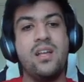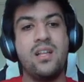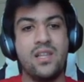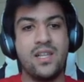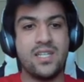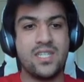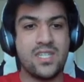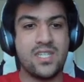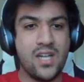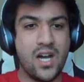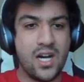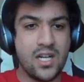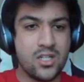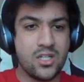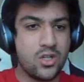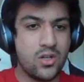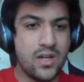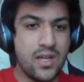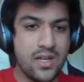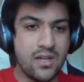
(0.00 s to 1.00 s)
Let's
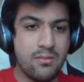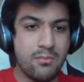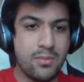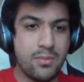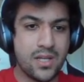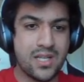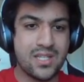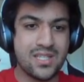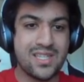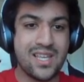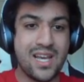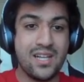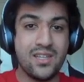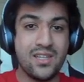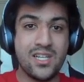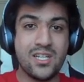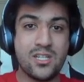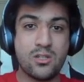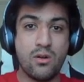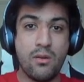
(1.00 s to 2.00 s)
not trade because that
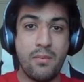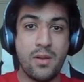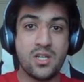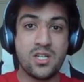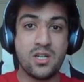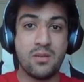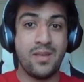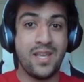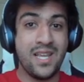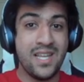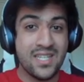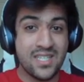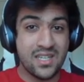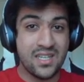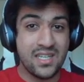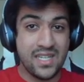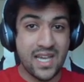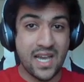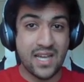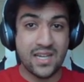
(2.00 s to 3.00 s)
light square bishop
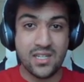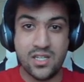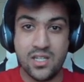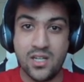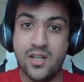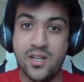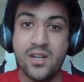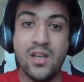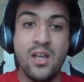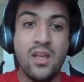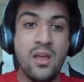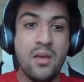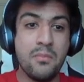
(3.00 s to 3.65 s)
isn't yet good.